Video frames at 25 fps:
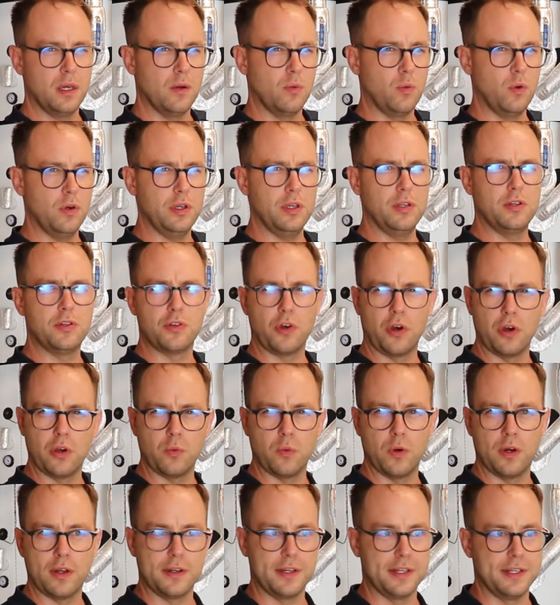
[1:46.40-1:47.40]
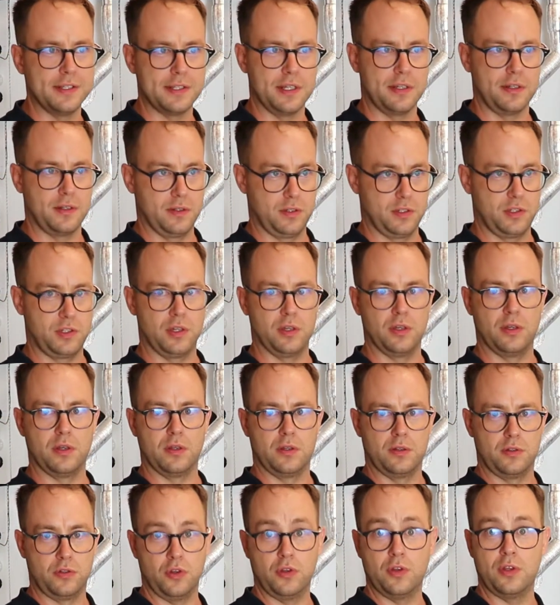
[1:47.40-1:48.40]
What you don't want is it to
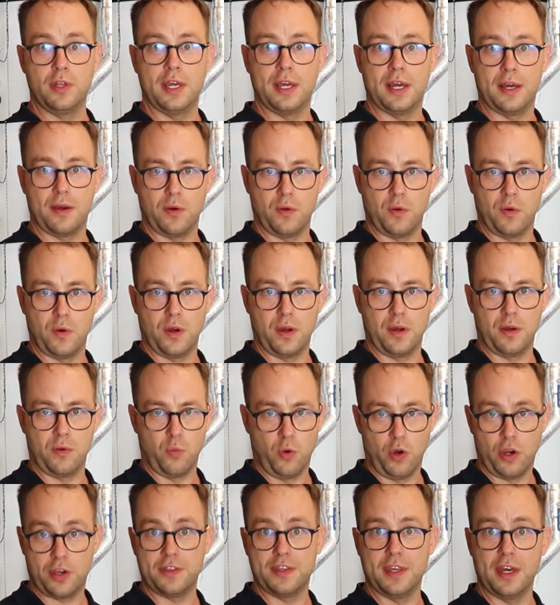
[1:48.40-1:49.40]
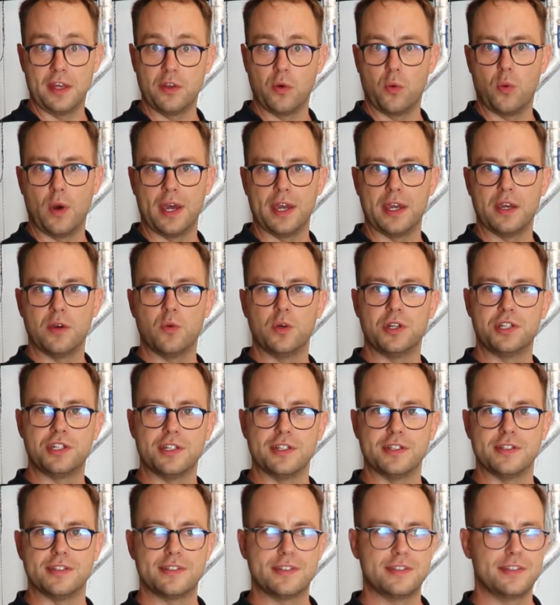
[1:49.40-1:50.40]
do the work the other way, which
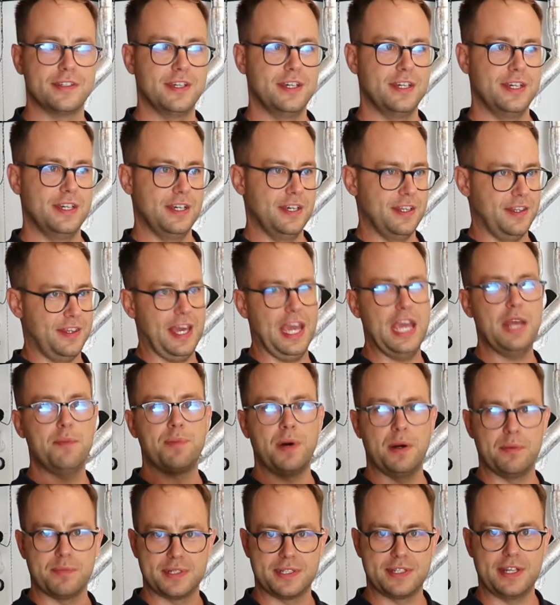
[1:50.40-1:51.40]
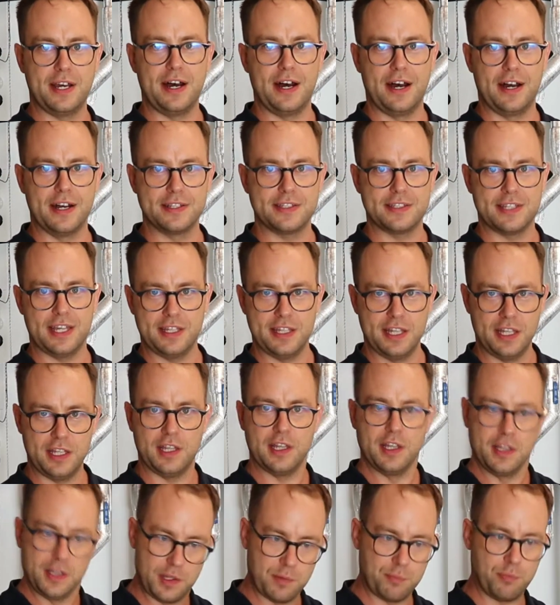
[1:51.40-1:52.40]
is the heat pump starts and
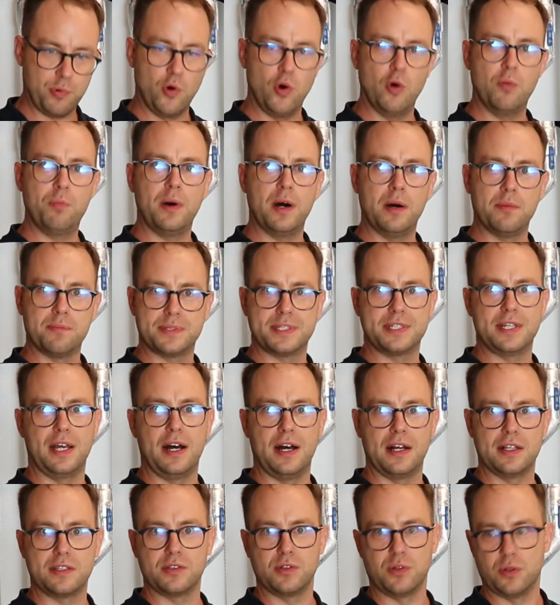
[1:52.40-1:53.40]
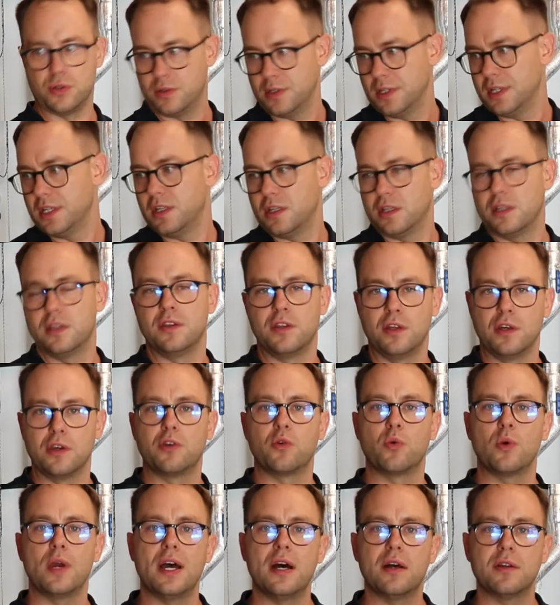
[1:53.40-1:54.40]
then the bore pump starts, or the
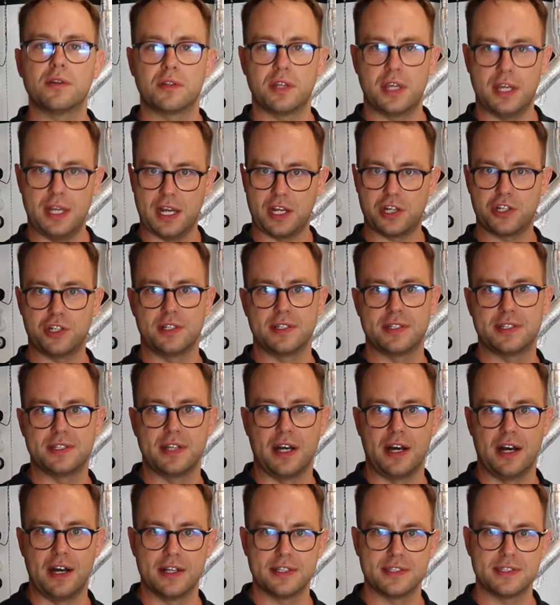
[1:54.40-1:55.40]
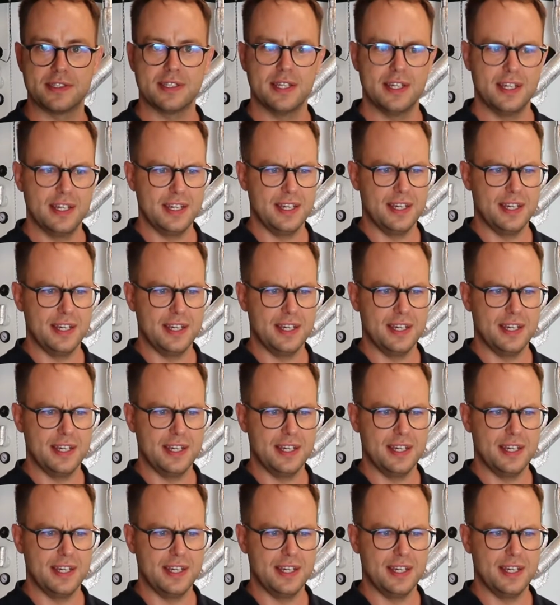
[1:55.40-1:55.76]
ground connection starts.